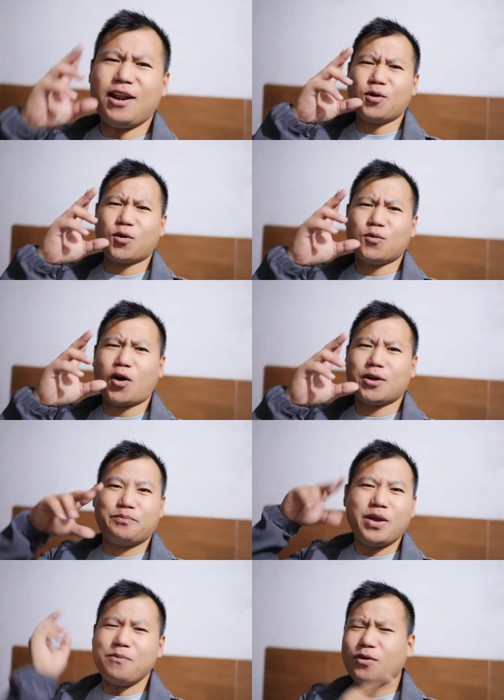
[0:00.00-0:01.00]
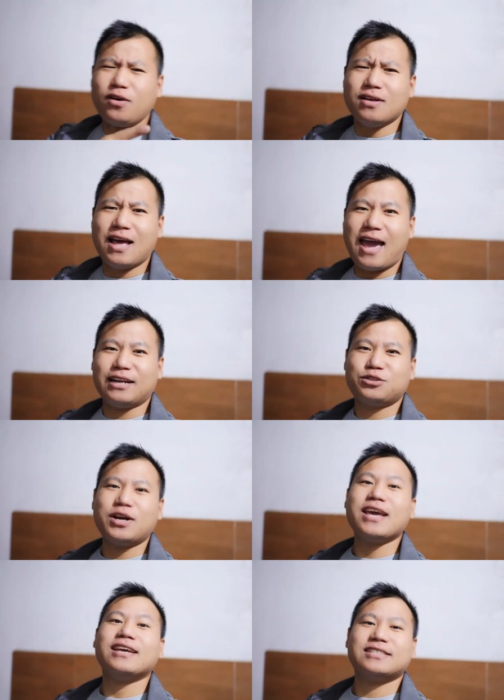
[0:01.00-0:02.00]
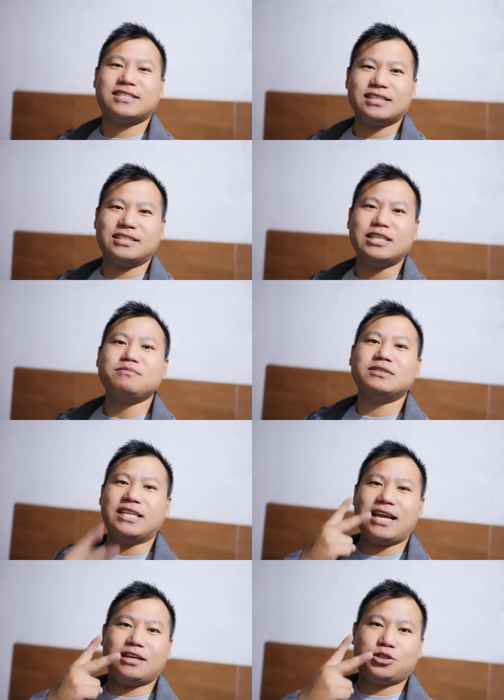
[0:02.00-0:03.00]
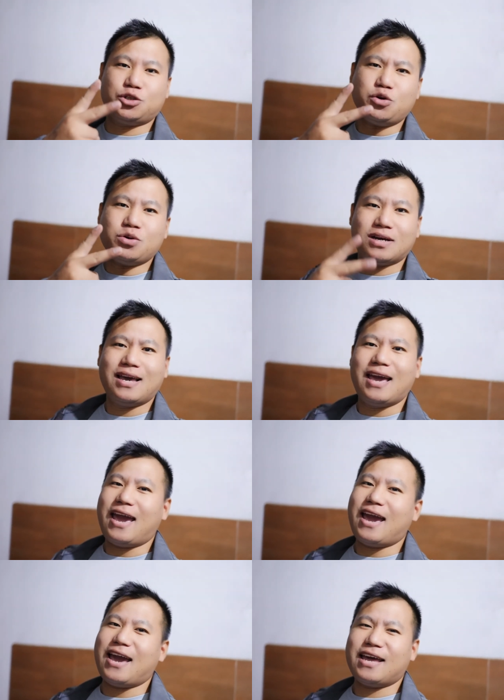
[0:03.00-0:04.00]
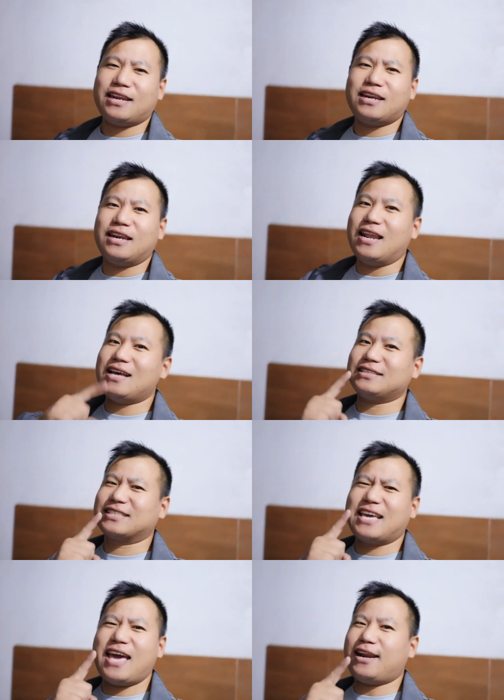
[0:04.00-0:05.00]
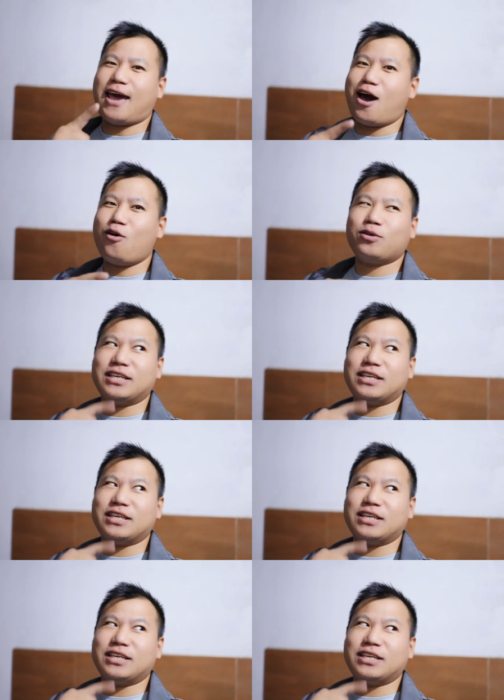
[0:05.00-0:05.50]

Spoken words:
Good morning, people, and today is the gym day 2 and let's get out.